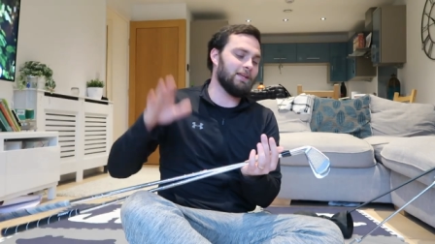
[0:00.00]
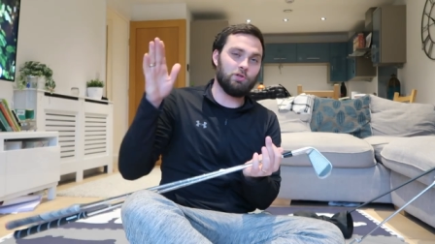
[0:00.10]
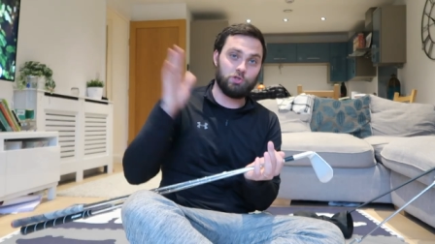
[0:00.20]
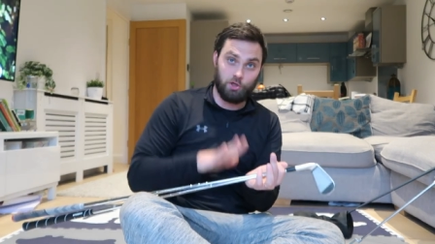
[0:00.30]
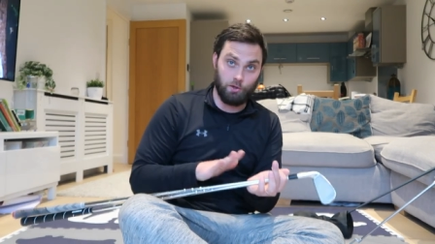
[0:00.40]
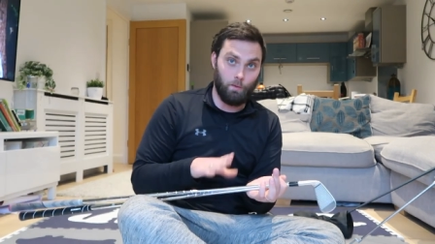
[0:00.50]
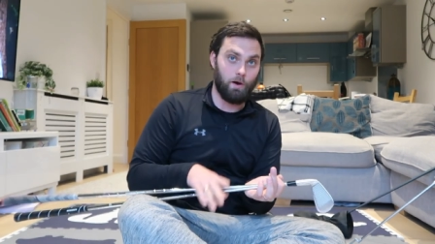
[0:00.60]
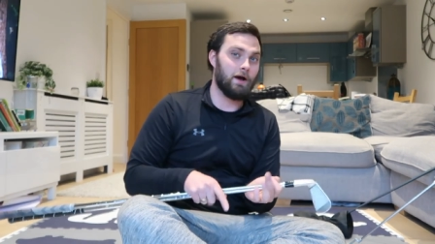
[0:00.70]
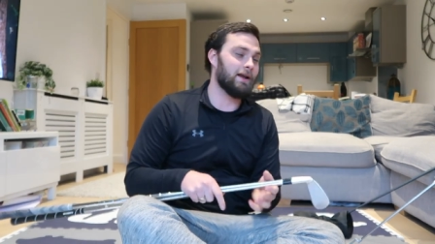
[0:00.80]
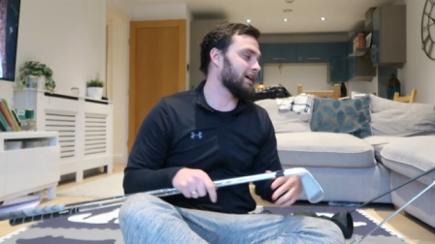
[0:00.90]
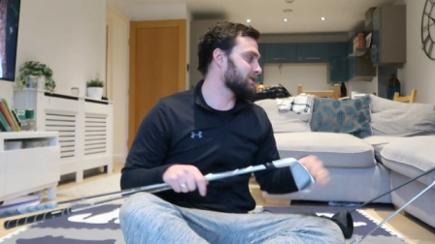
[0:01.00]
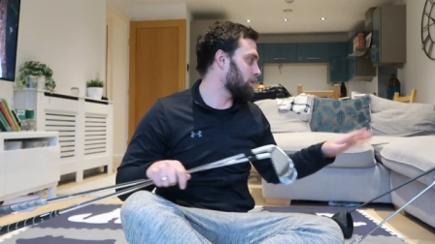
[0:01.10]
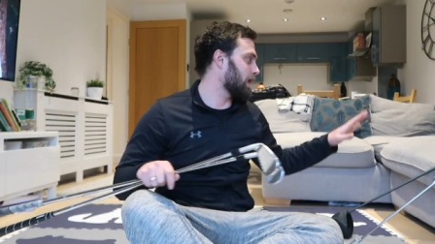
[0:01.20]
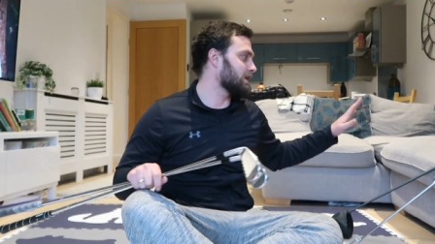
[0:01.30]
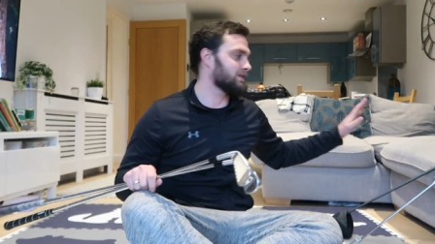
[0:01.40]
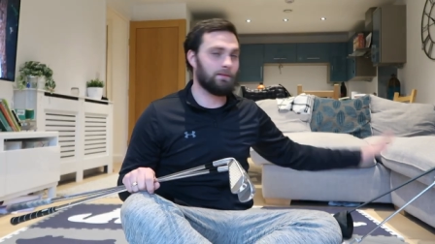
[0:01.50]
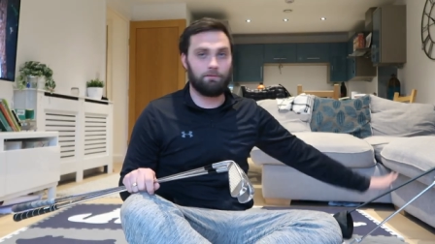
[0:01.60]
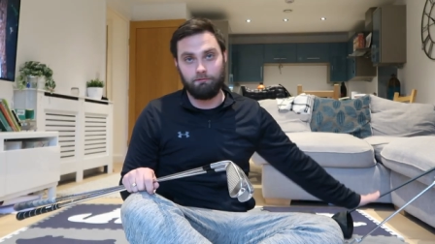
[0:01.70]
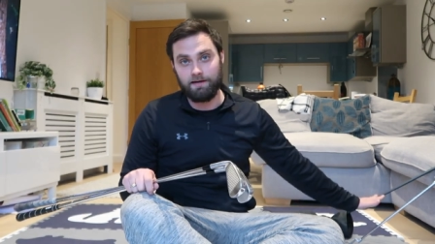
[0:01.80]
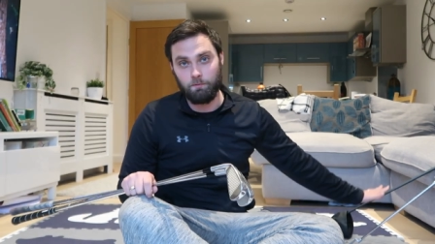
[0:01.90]
in the two iron as well as a
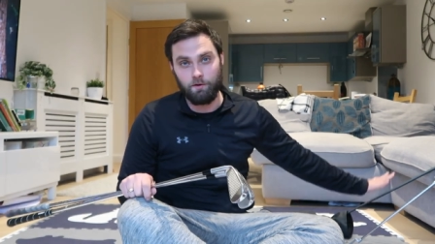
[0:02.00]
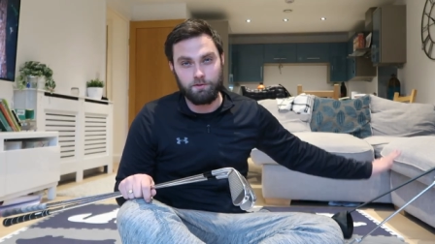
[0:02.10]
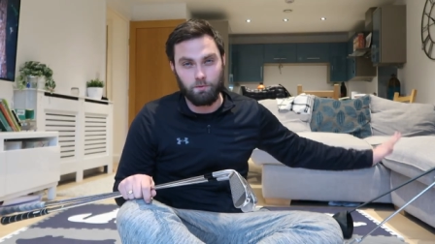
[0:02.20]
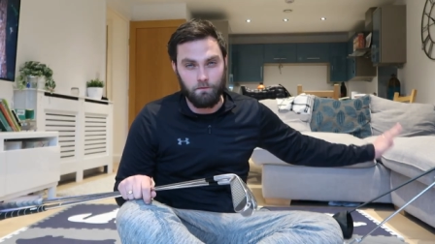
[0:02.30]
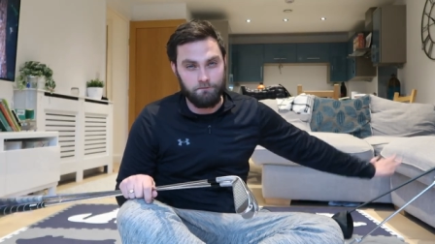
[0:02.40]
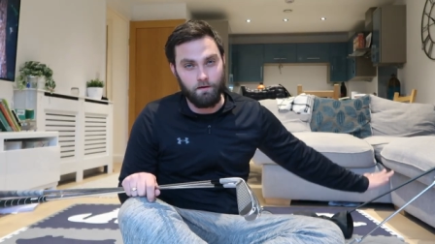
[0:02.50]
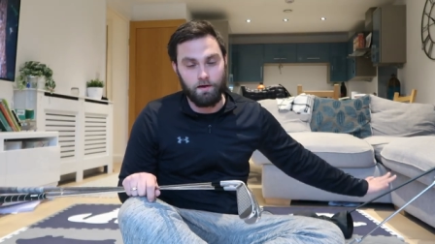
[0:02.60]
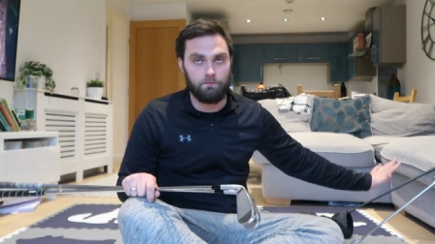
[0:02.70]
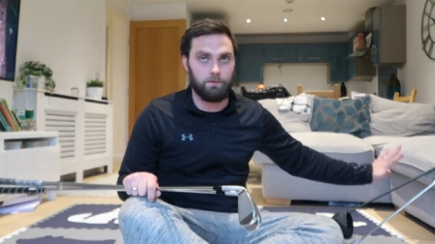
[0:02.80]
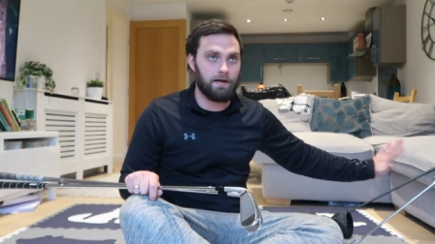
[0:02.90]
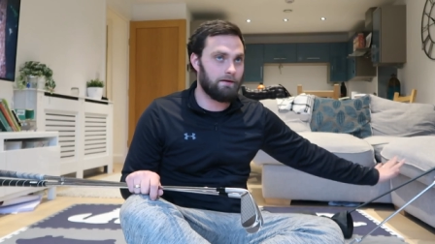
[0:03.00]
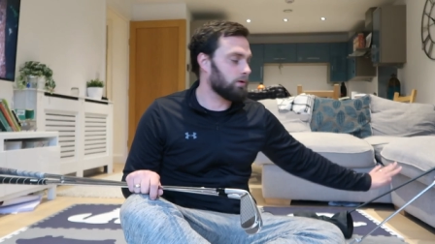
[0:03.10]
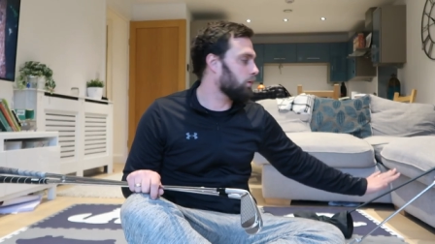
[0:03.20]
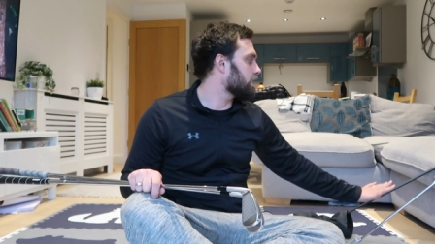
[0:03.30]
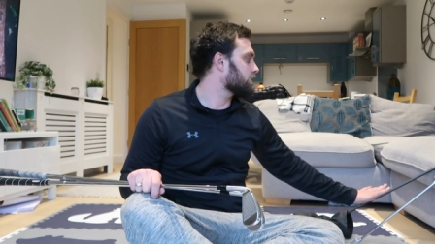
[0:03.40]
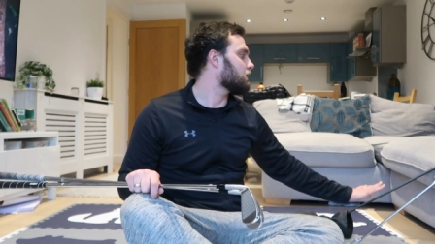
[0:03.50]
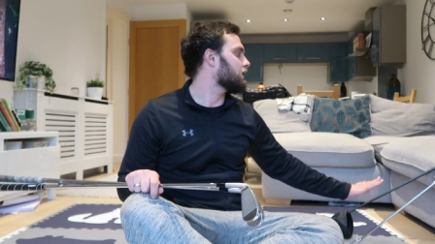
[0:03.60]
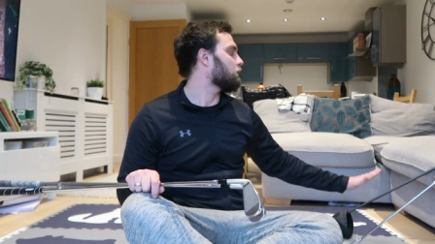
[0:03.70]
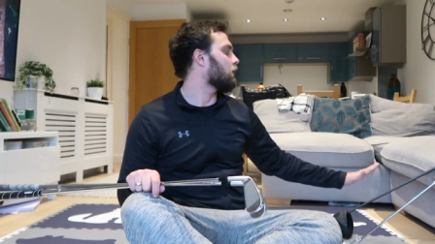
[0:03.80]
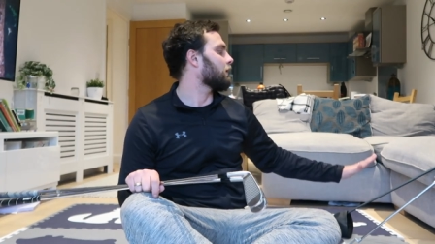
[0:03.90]
three wood or five wood haven't quite
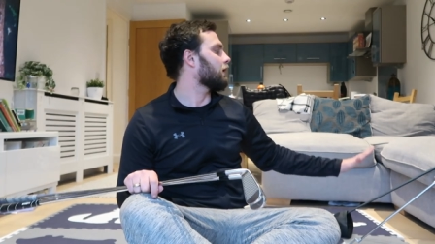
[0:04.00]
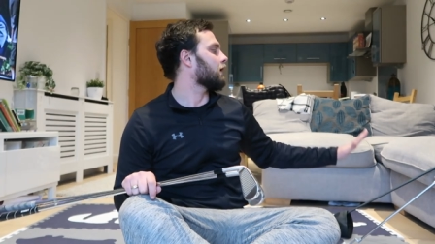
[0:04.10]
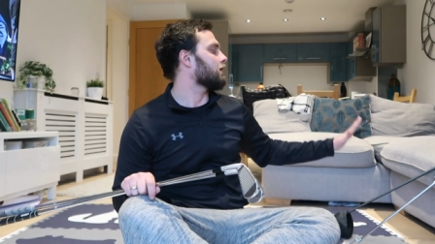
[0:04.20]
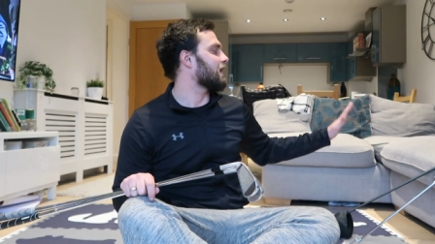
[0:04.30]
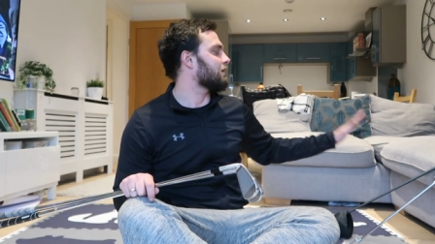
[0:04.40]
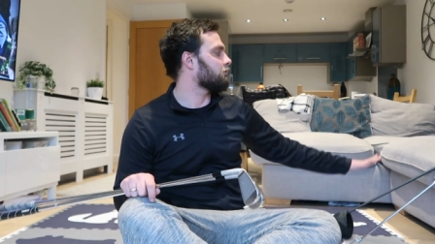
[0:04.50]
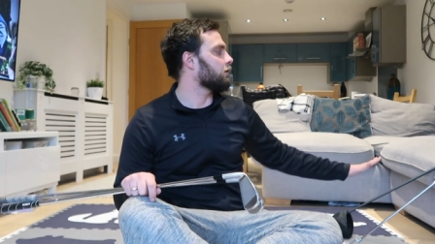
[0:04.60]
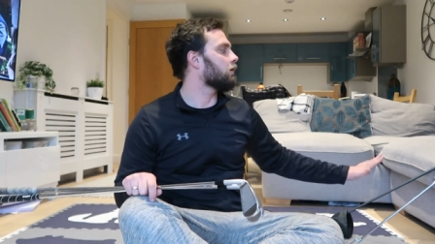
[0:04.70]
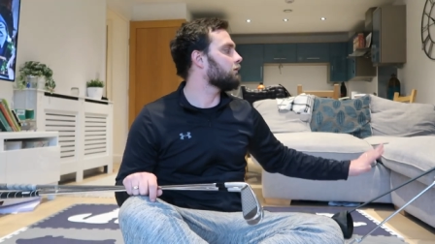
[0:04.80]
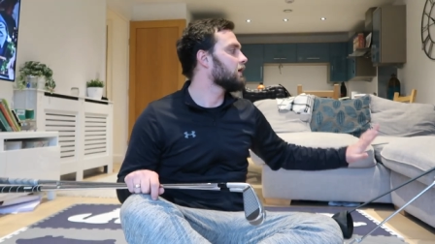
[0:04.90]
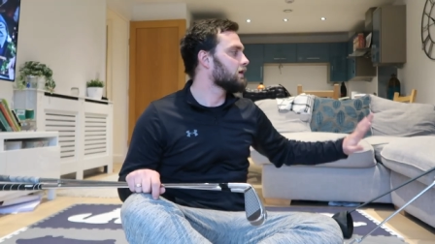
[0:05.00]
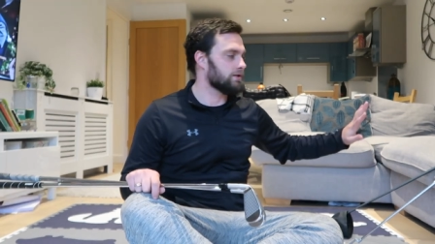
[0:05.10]
decided what i'm going to go down the route of